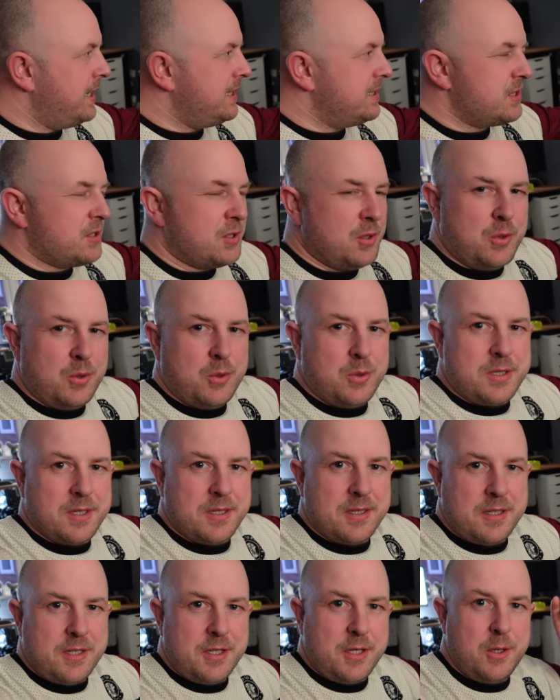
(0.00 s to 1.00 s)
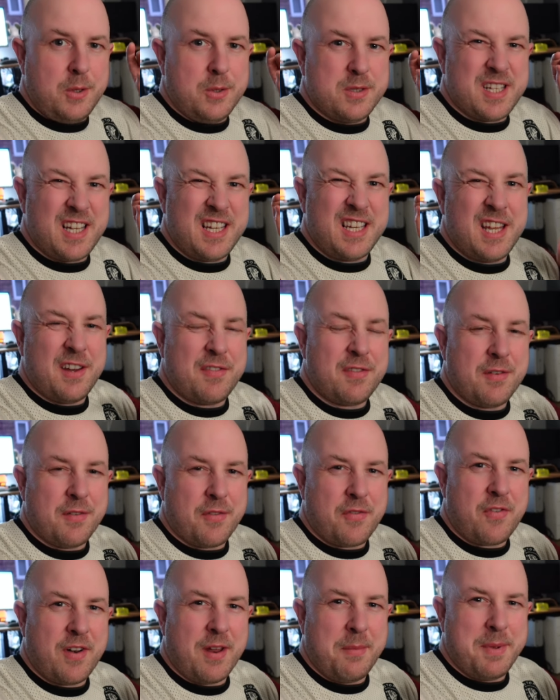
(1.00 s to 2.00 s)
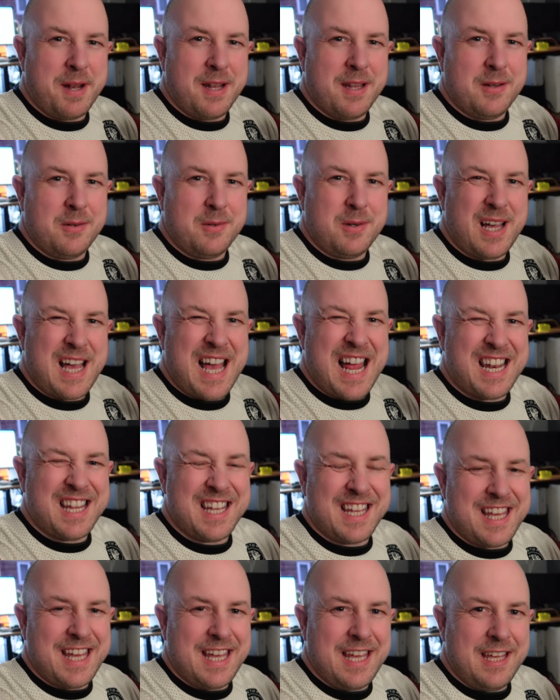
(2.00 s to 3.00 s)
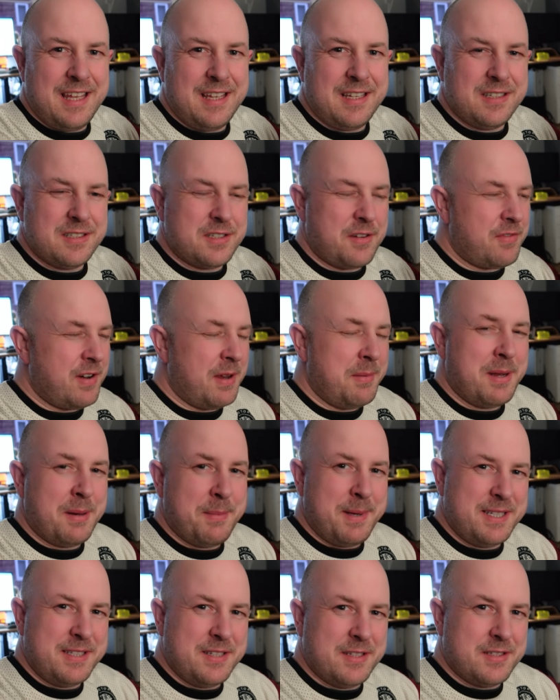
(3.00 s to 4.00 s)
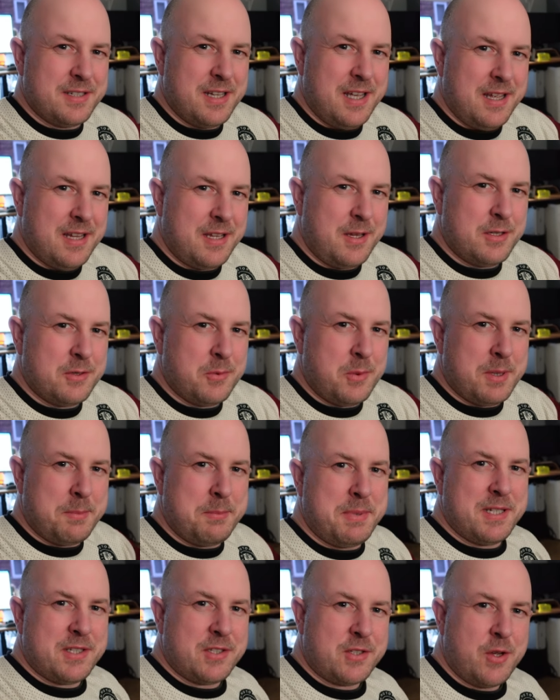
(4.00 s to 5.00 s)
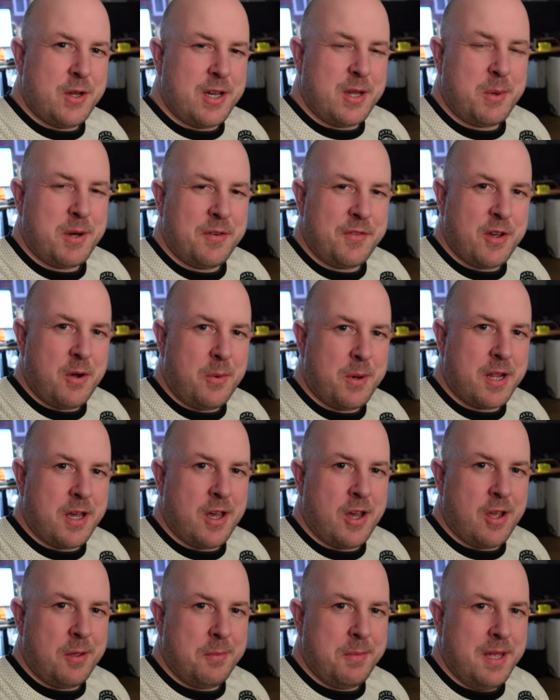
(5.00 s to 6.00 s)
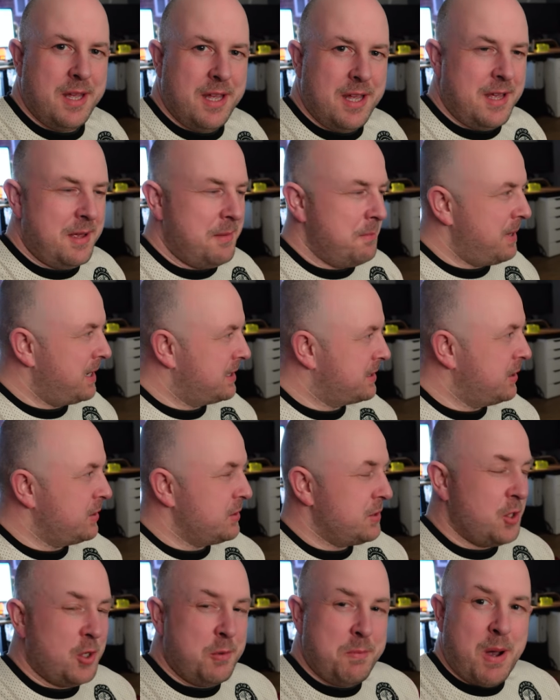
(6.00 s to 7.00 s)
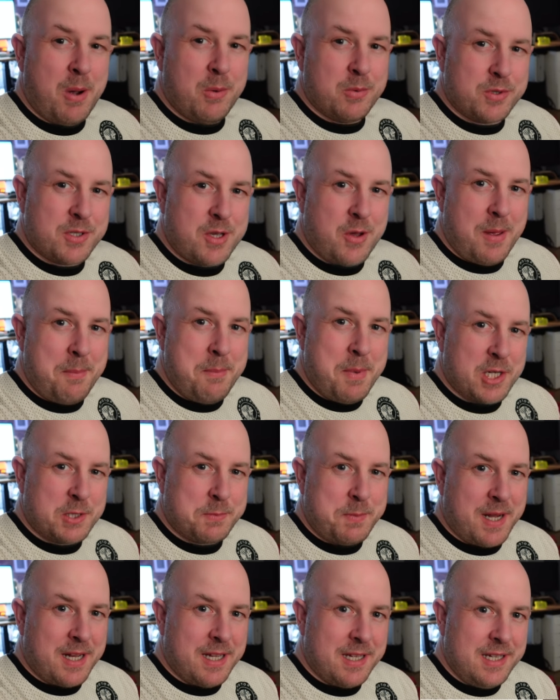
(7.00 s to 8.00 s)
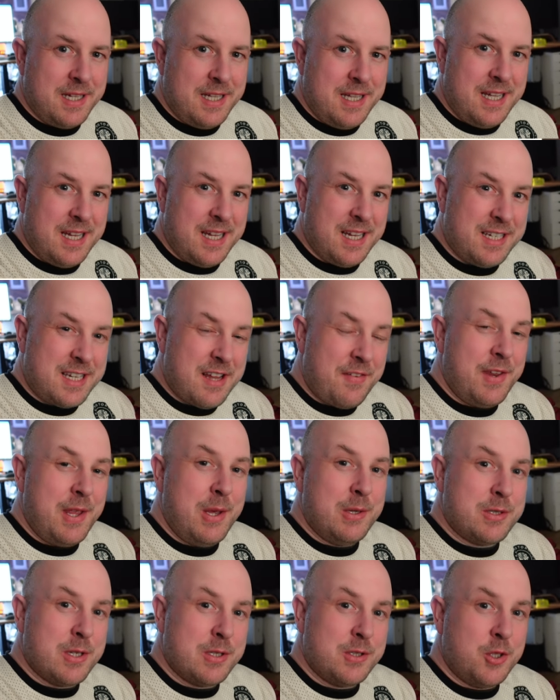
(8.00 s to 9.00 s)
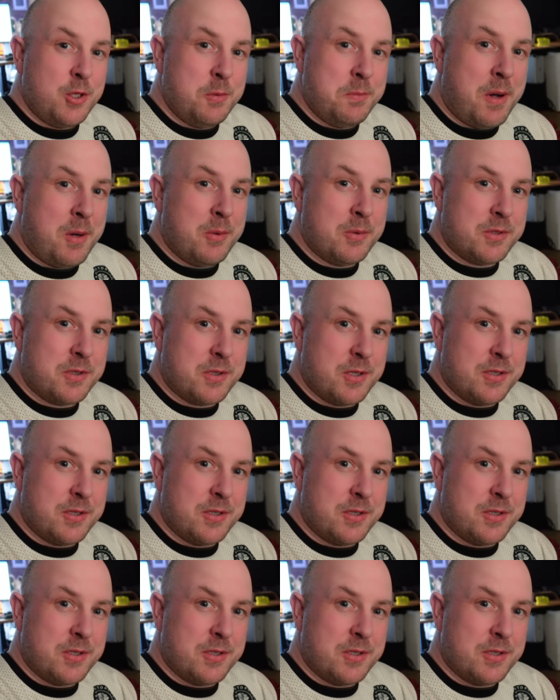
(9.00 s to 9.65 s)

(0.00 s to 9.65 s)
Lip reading: installed. Use a different 3mm Allen key. So 3mm, use a bit sturdier one if you've got one at home. Makes those new bolts go in much better. Definitely use those new bolts